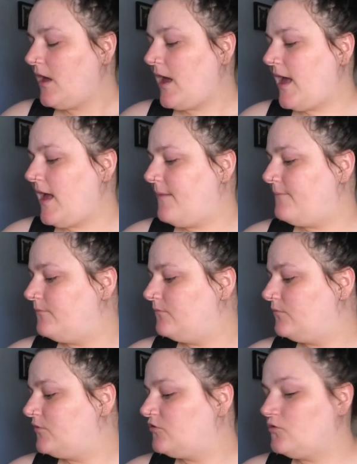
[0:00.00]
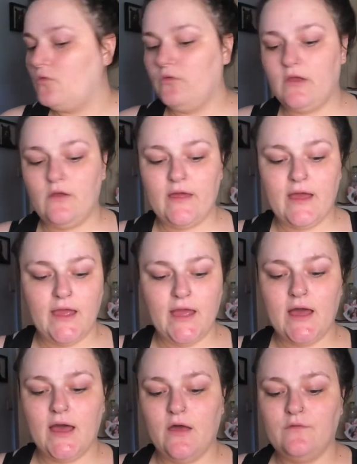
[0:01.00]
um, so now that I
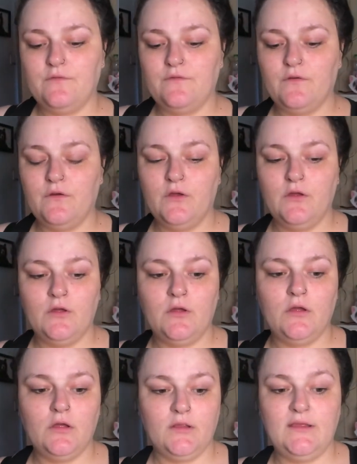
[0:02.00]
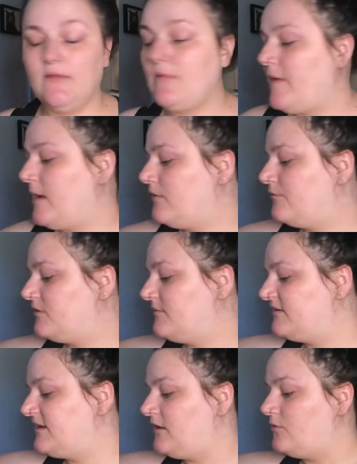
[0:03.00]
have taken my makeup off with
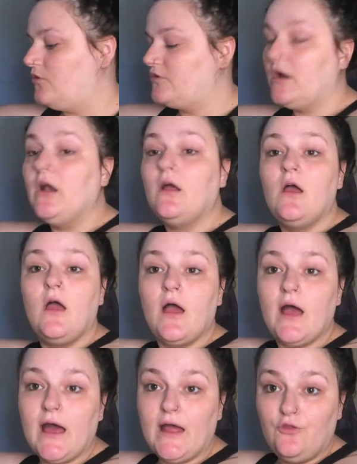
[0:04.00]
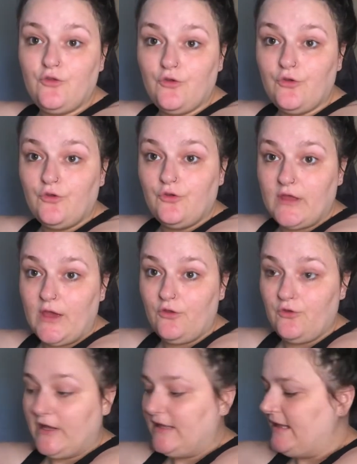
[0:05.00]
micellar water, I do now
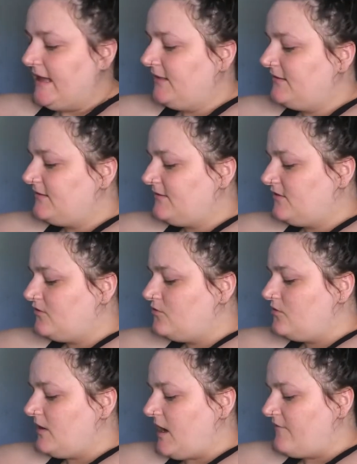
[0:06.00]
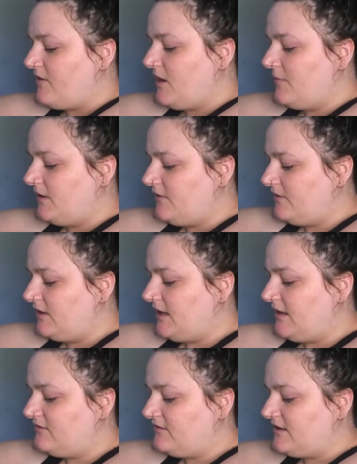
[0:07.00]
do a cleanse. So I have a couple of different
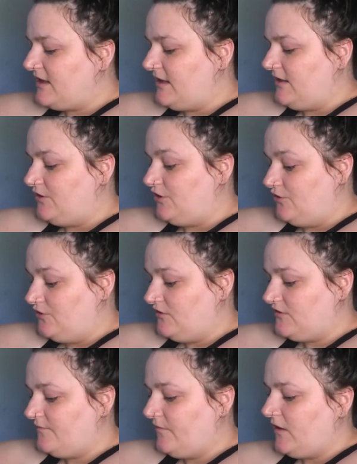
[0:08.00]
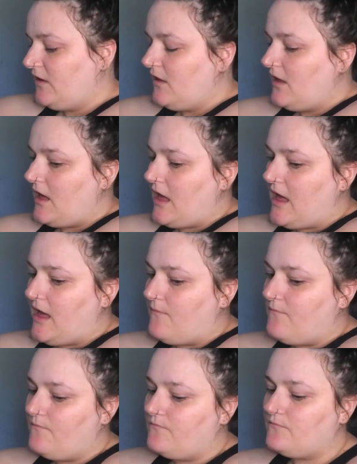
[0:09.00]
cleansers that I like to use,
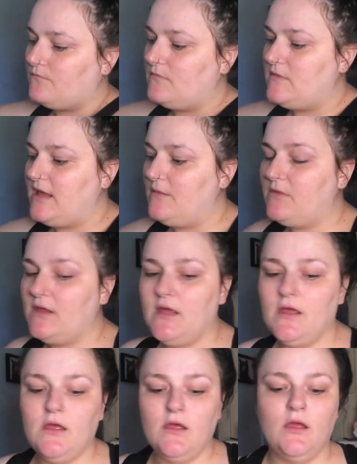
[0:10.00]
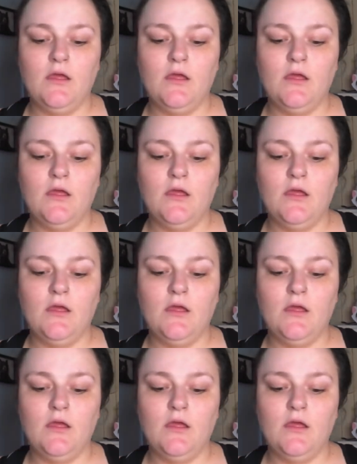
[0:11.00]
um, namely